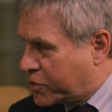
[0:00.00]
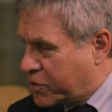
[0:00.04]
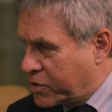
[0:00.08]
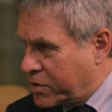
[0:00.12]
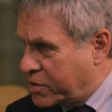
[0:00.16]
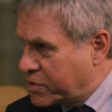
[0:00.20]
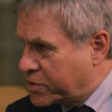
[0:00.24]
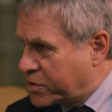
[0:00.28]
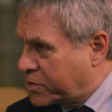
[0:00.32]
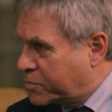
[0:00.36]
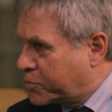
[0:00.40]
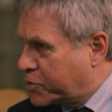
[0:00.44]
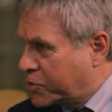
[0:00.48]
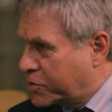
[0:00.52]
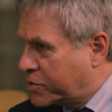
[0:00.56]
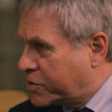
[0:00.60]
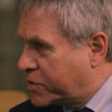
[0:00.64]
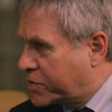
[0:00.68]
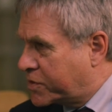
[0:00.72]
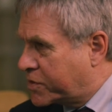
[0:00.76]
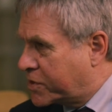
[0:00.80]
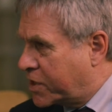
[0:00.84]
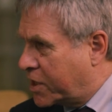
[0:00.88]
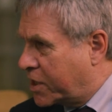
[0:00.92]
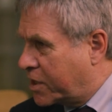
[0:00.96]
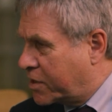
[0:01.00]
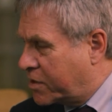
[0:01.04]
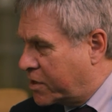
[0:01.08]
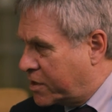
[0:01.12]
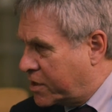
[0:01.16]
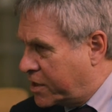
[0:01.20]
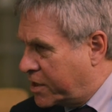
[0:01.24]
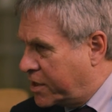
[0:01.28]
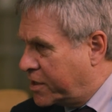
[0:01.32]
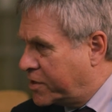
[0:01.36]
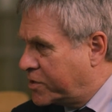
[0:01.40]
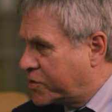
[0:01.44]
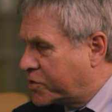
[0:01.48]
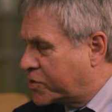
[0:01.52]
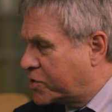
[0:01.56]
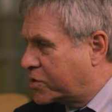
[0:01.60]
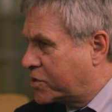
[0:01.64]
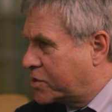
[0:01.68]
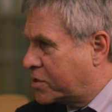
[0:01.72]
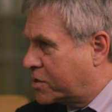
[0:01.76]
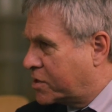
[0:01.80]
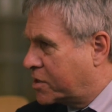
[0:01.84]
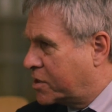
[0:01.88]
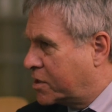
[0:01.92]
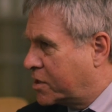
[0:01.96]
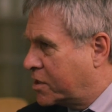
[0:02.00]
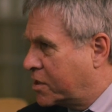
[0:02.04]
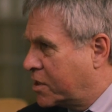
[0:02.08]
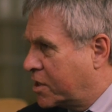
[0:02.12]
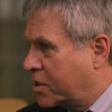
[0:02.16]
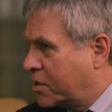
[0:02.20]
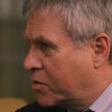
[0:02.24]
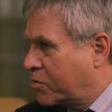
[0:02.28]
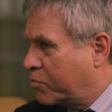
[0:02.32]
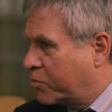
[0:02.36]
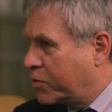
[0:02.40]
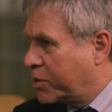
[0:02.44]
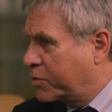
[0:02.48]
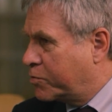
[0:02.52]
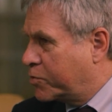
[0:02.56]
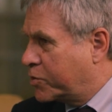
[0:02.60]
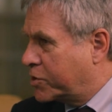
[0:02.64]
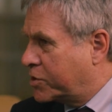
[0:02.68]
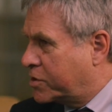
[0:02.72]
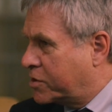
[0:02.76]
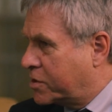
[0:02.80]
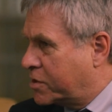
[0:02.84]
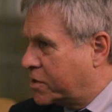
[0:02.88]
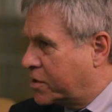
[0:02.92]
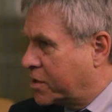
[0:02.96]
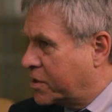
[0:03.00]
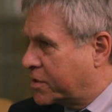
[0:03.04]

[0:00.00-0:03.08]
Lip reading: plausible to say that instantly we would